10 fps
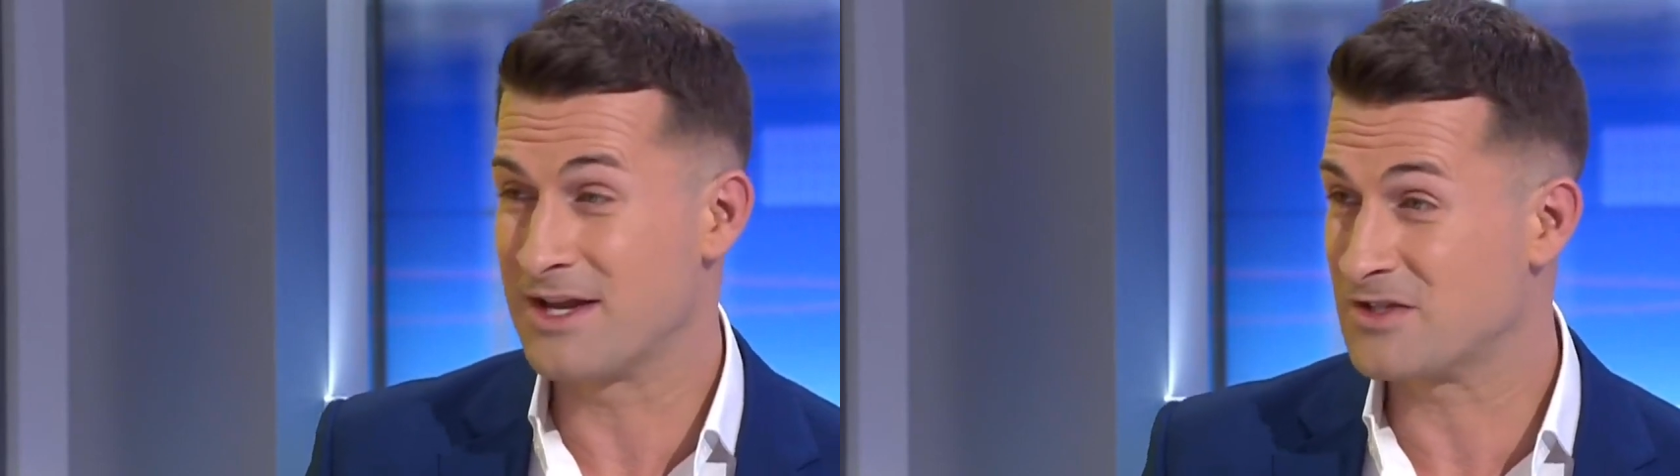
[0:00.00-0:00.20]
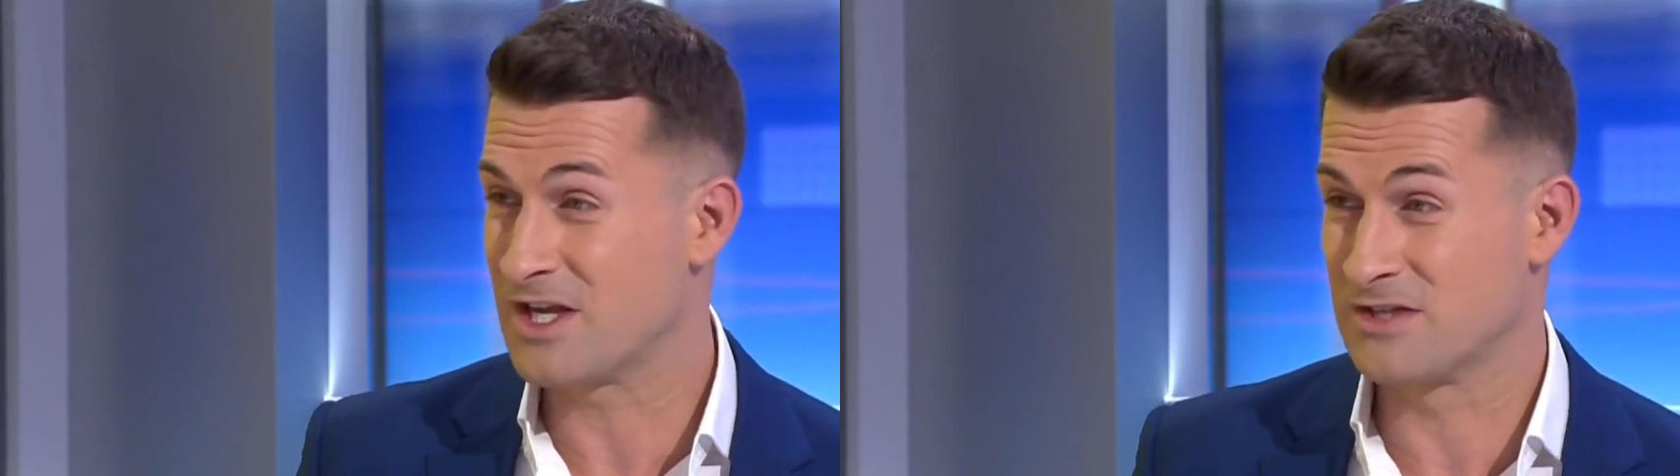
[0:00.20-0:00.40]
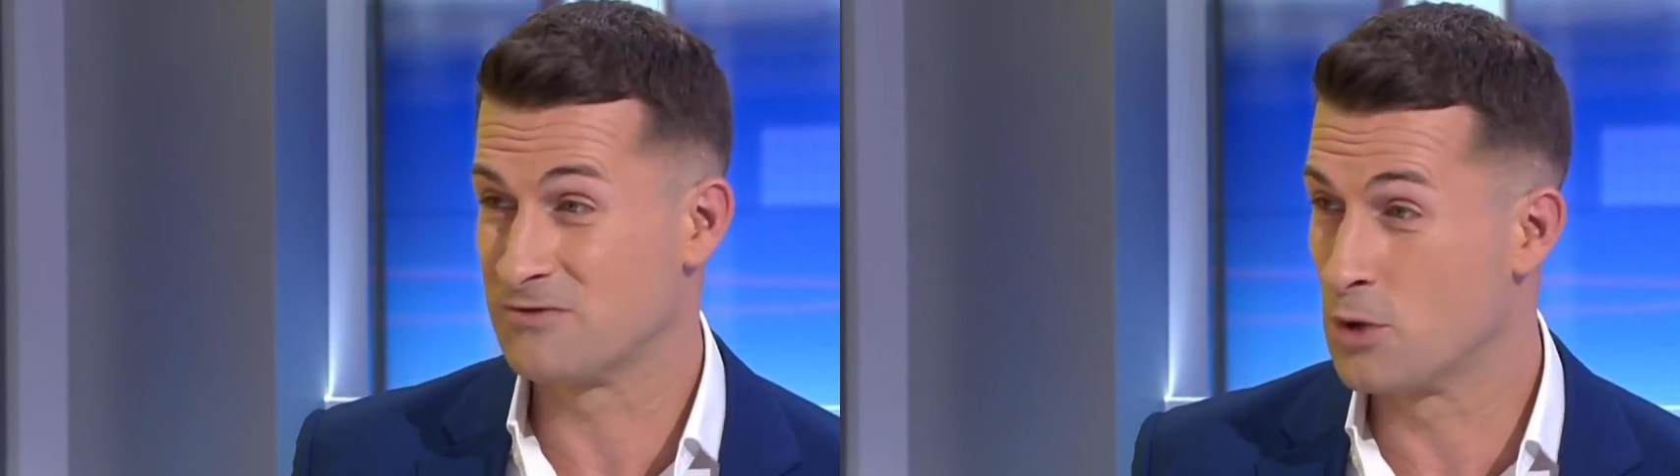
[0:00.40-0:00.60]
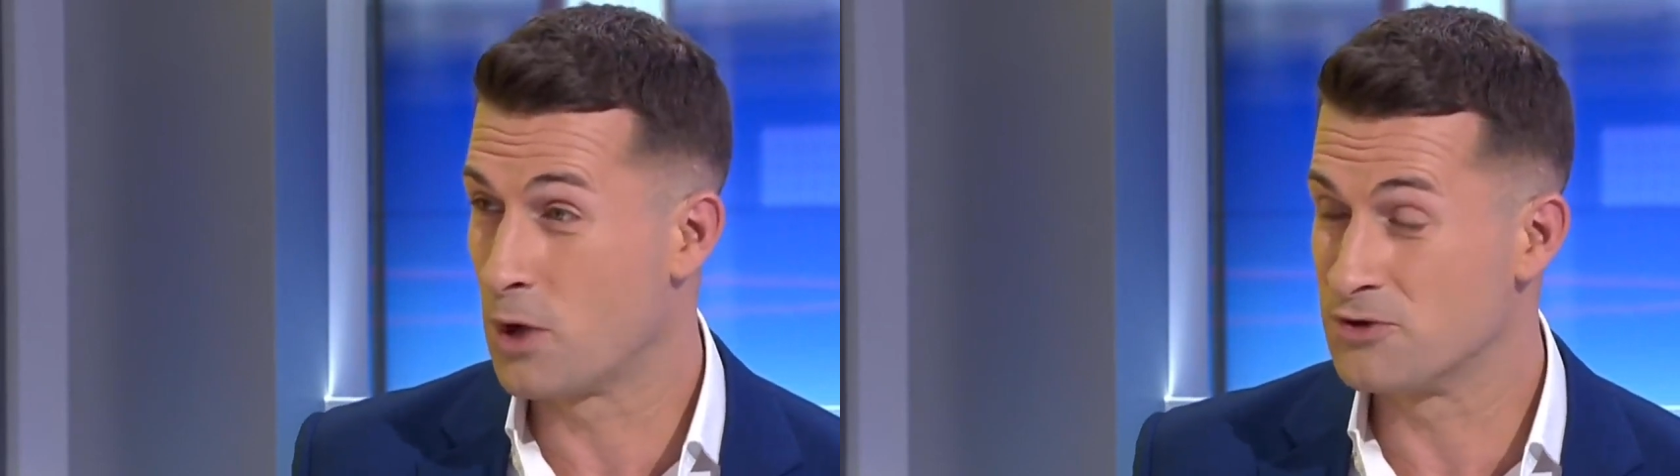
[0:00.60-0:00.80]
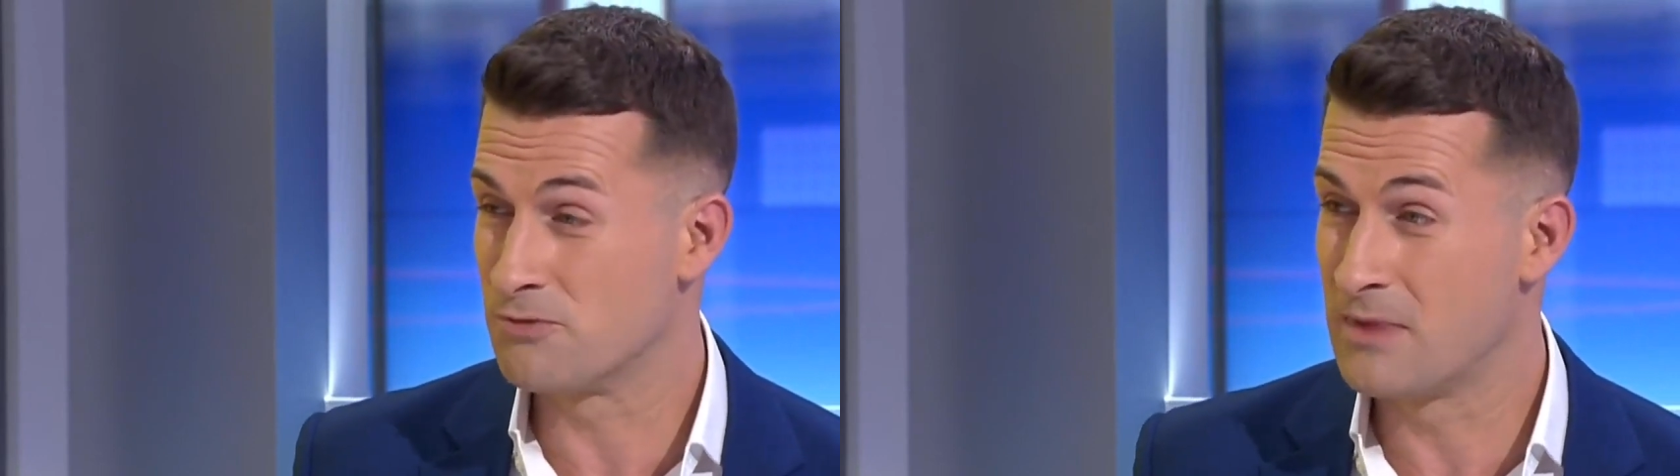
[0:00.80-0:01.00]
excess of two
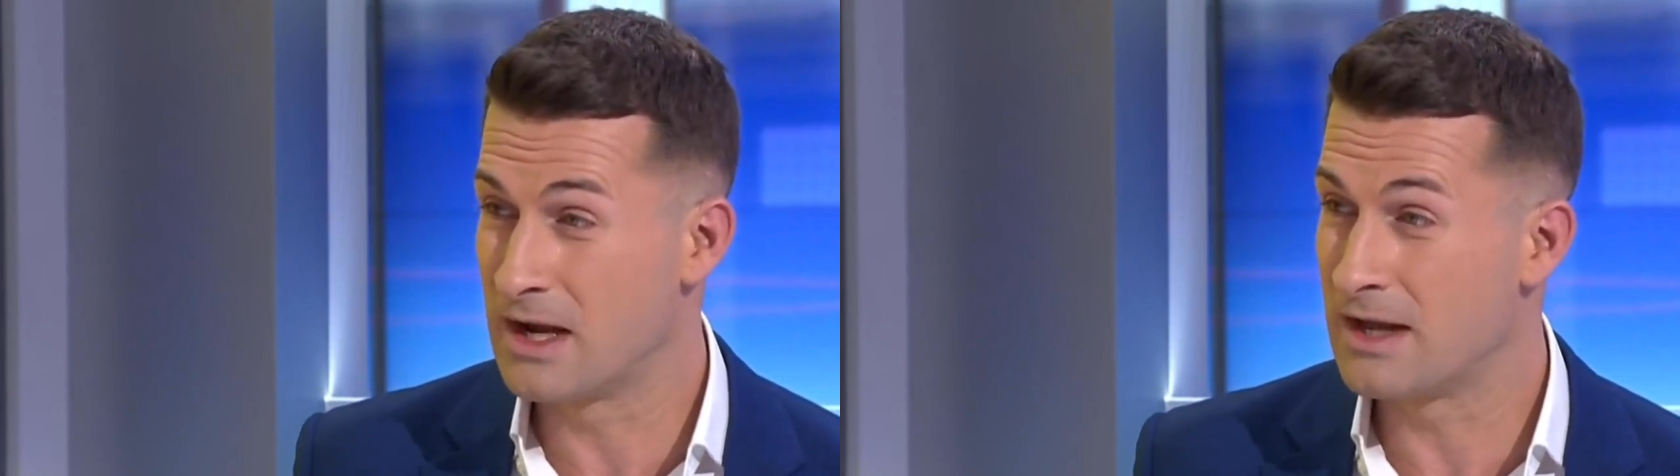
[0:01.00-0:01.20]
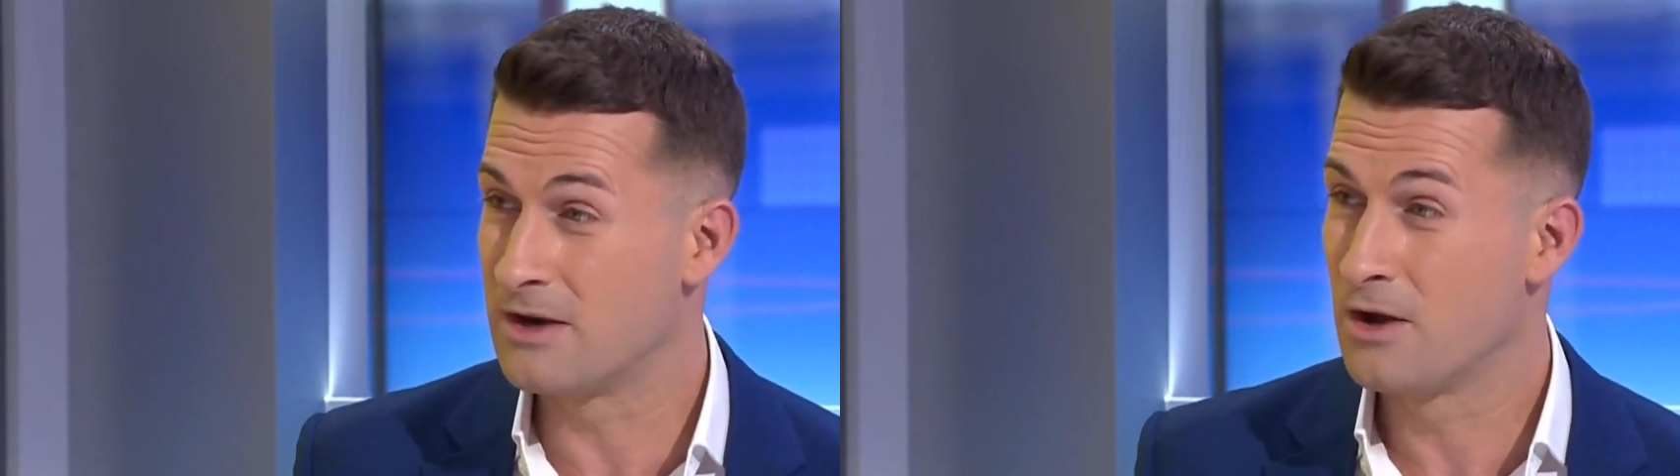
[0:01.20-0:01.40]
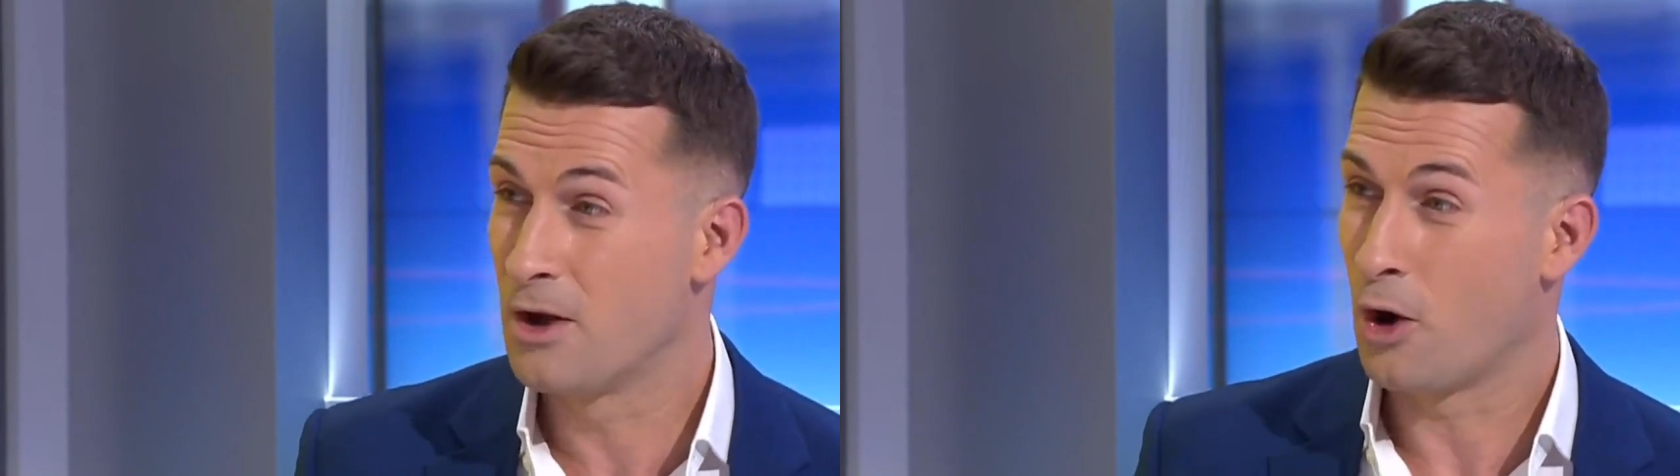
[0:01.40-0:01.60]
hundred million